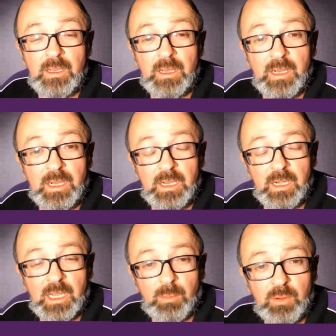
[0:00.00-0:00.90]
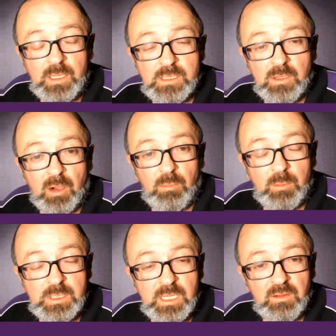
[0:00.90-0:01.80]
Uh, in a couple of years' time, when
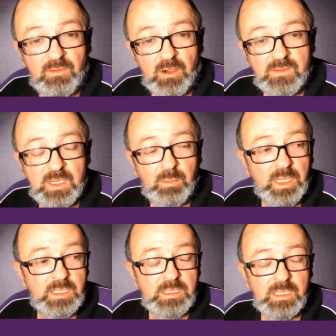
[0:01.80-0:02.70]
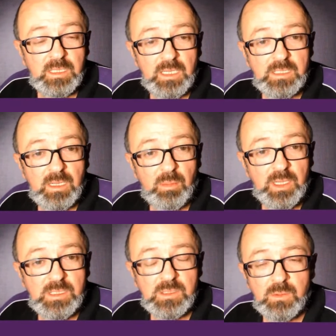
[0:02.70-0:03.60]
we're seeing five cent pieces and ten cent
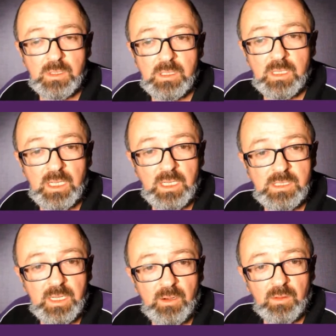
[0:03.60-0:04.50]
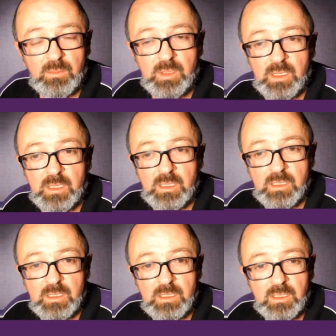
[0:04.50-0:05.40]
pieces with the king's head on them, then
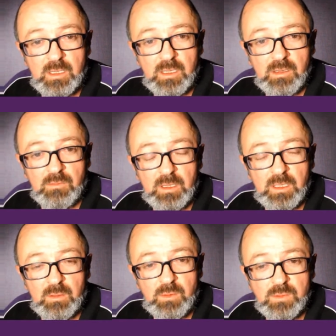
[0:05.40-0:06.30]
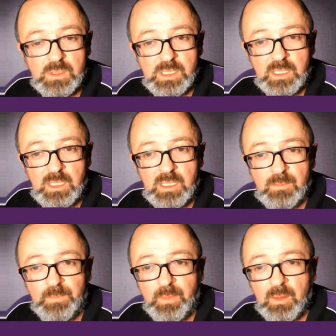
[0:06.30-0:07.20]
uh, you know it really will sink in.
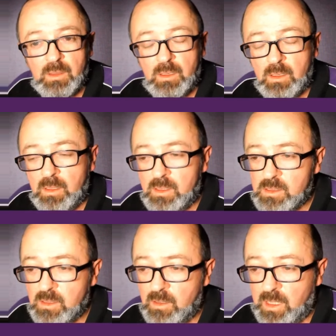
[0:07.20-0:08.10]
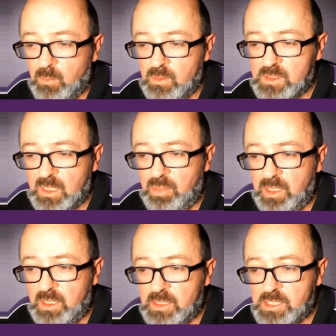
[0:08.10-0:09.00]
So that was a
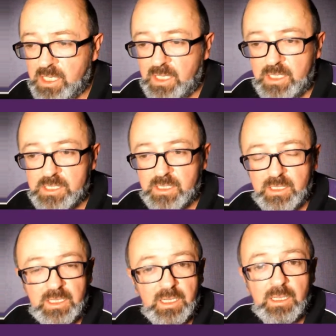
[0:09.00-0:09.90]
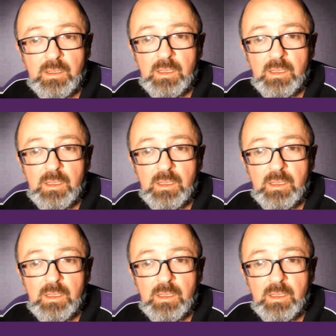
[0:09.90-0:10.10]
big change there.